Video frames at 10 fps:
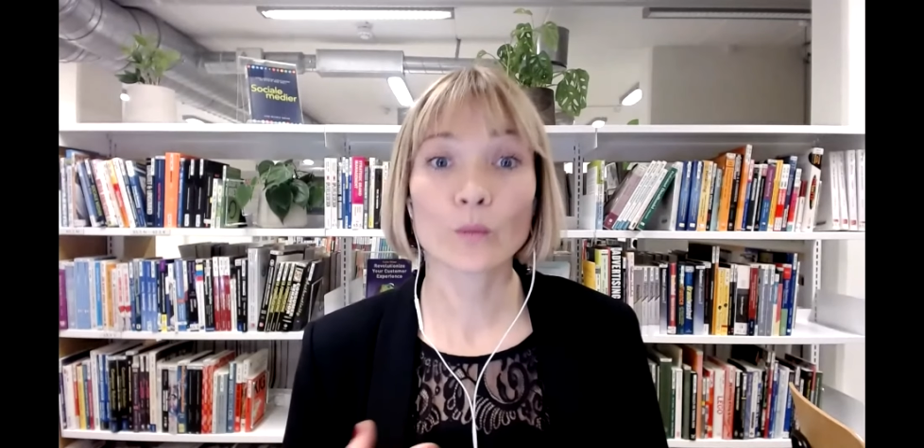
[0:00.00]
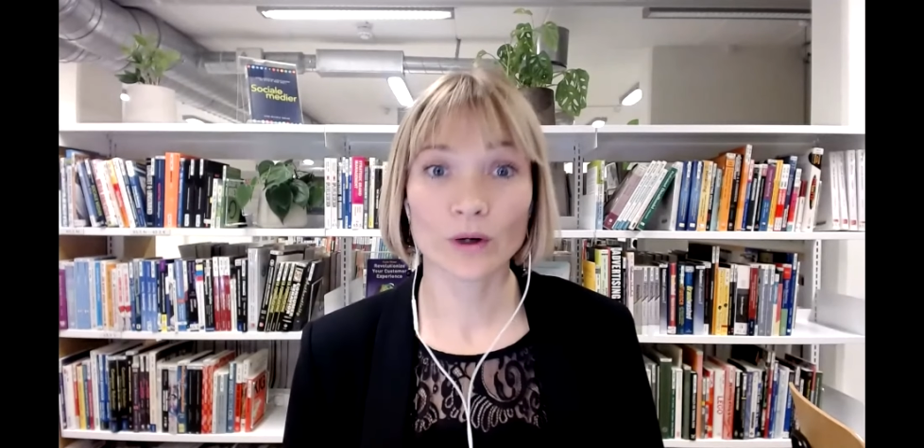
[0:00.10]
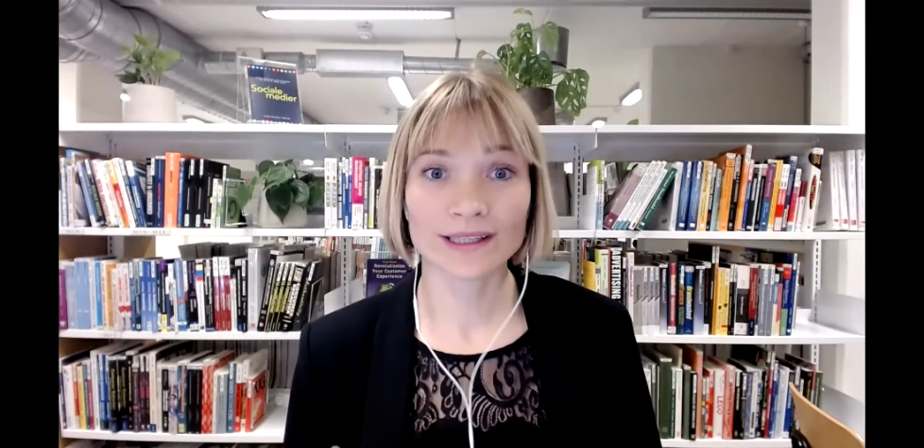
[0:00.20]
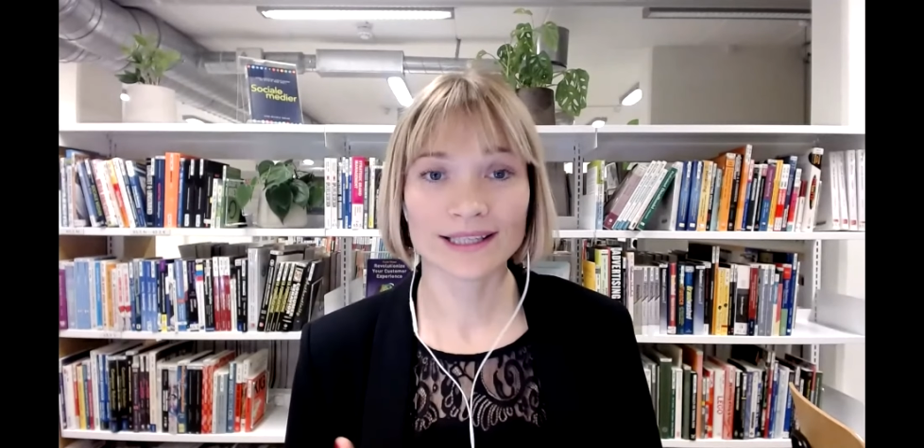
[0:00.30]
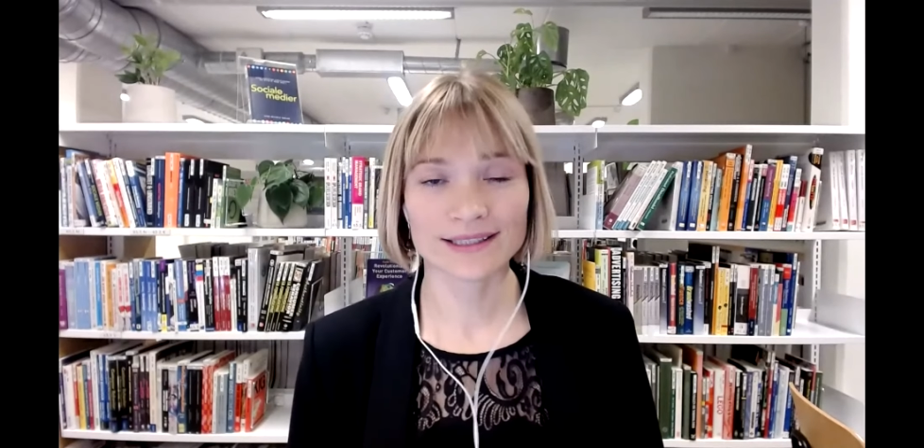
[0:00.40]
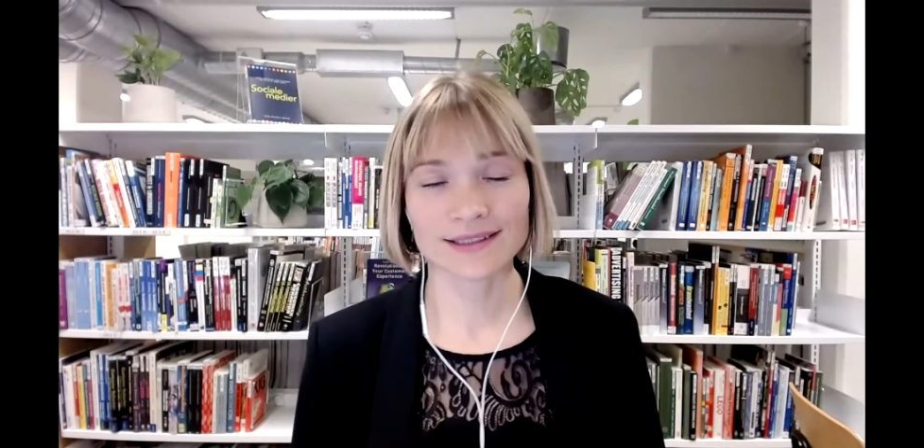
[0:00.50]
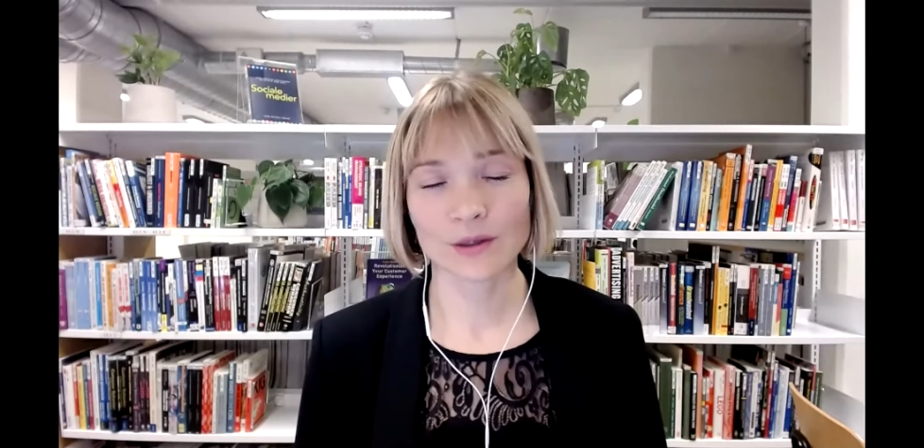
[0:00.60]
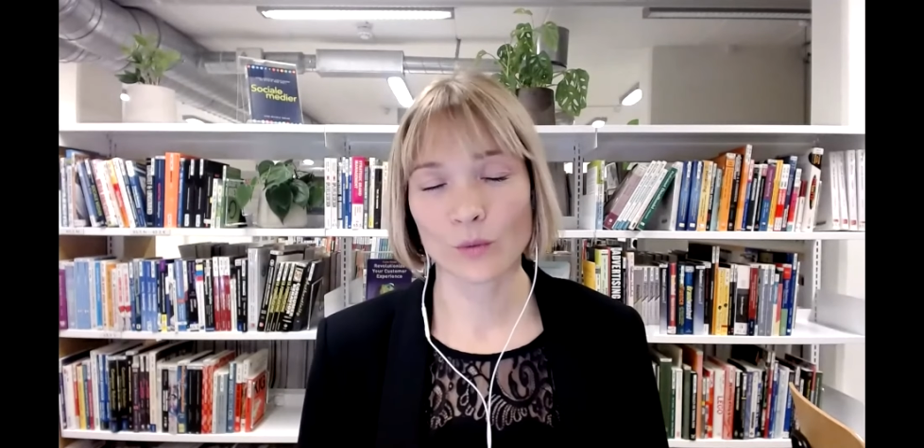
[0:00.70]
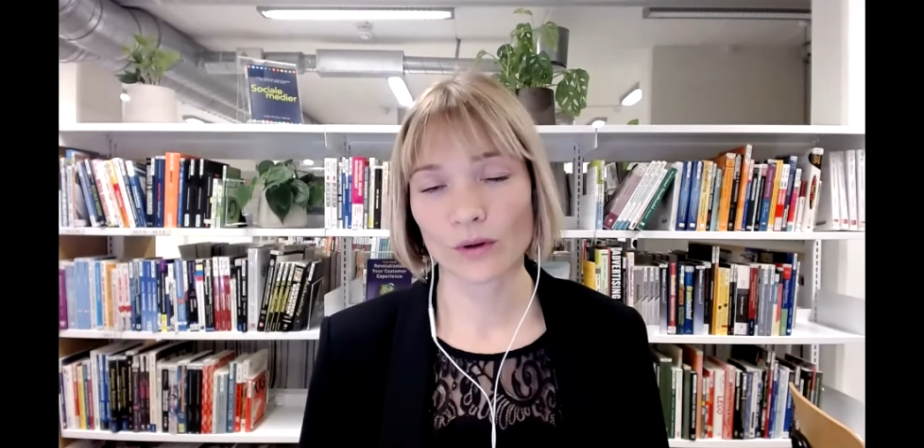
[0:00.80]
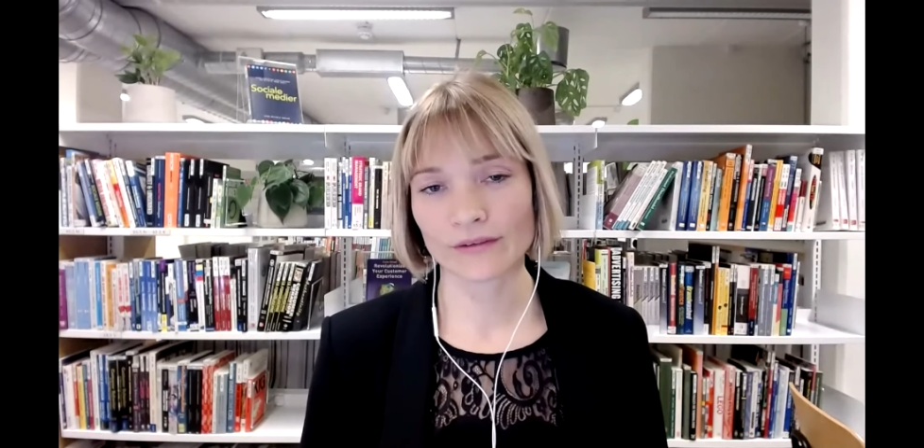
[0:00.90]
what is
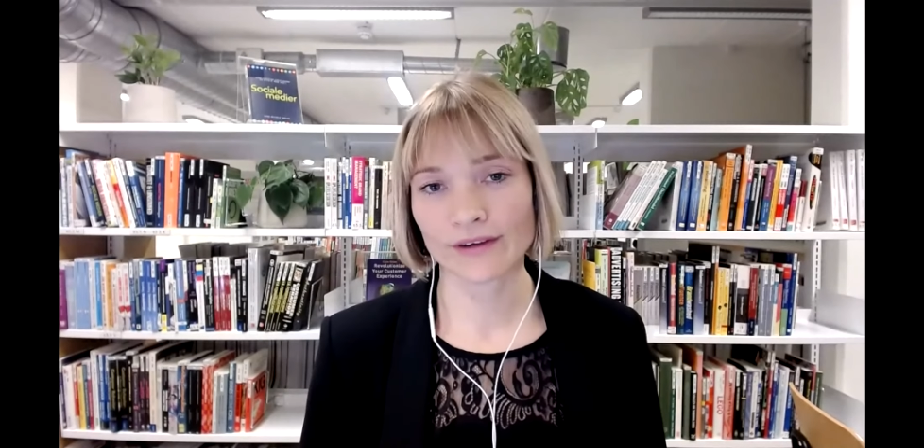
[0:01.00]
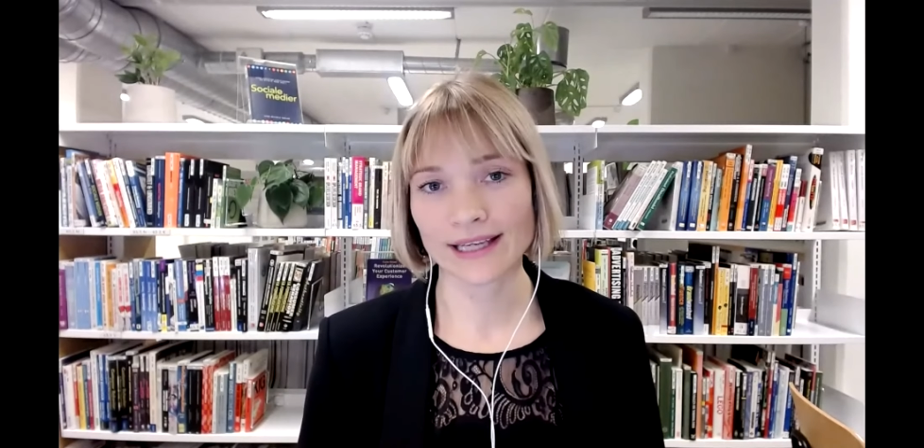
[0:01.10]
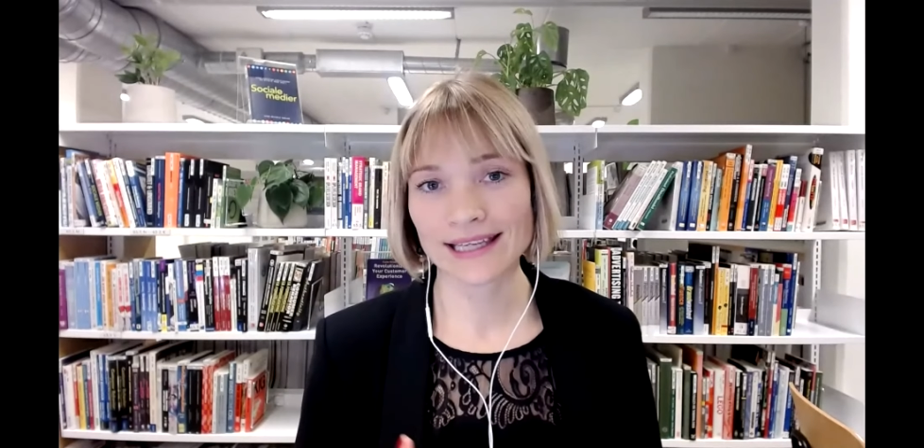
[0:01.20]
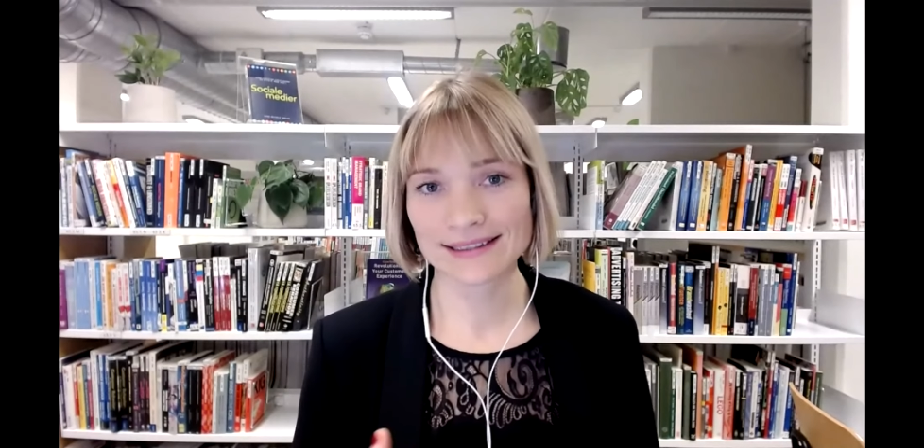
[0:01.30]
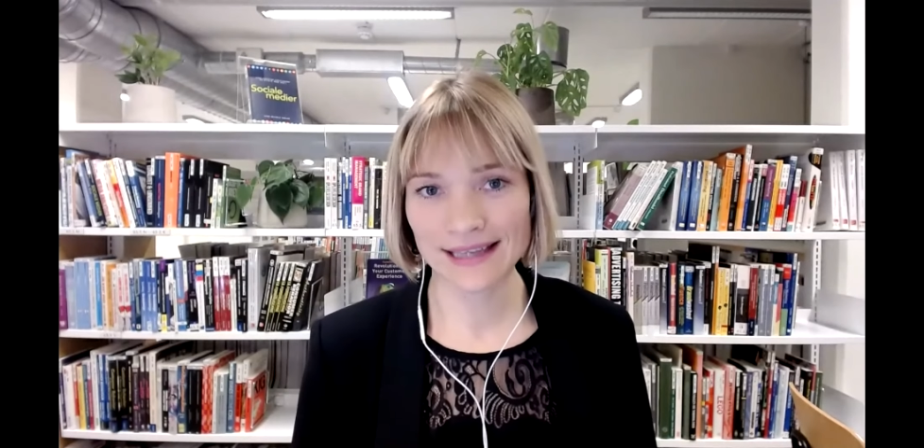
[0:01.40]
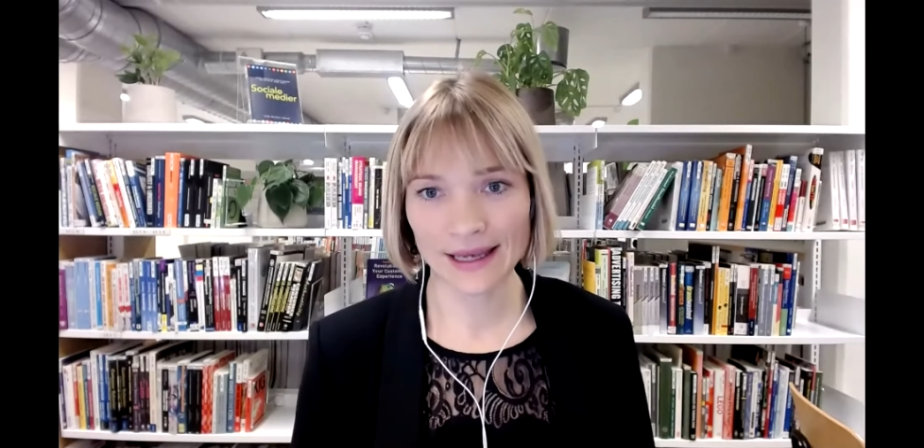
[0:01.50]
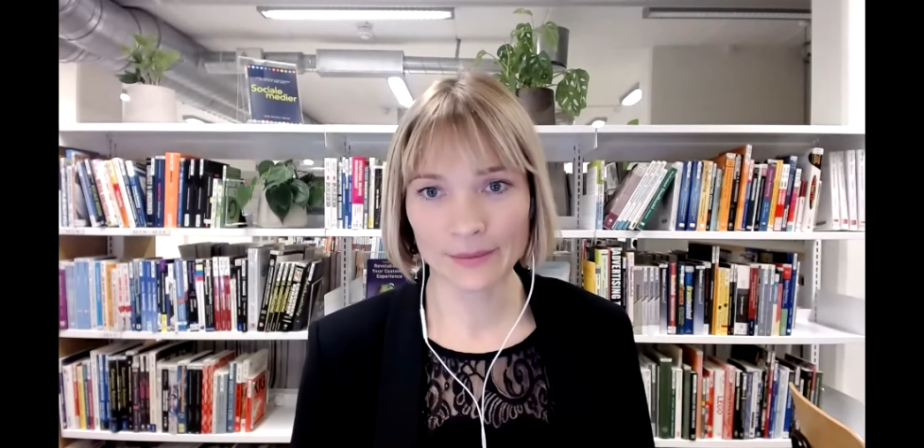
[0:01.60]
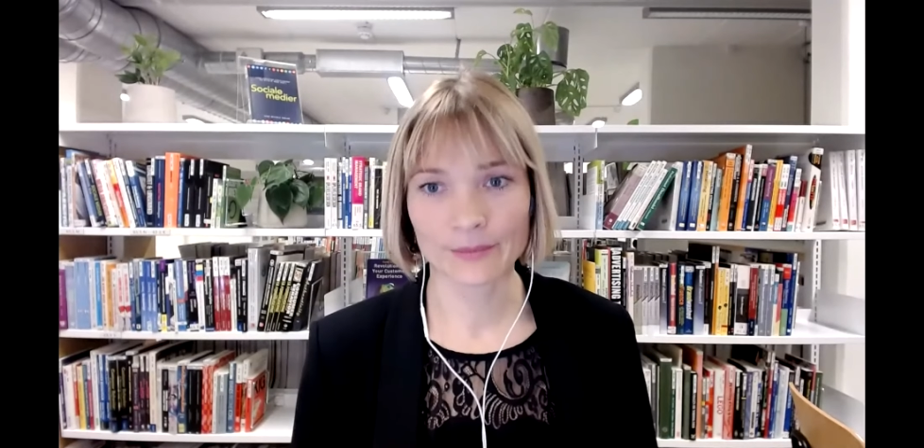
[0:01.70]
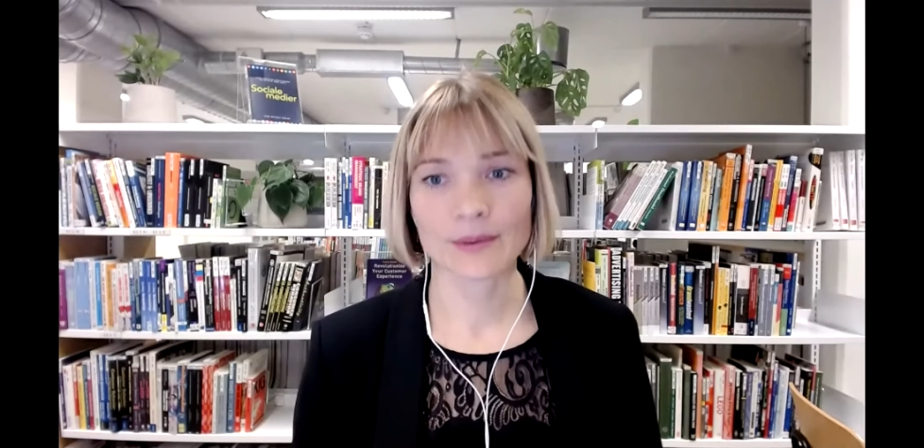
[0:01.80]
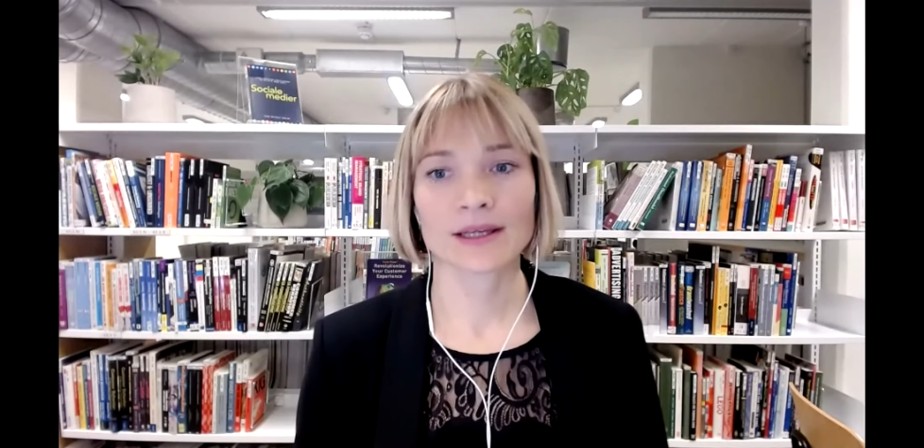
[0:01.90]
the qualifying exam?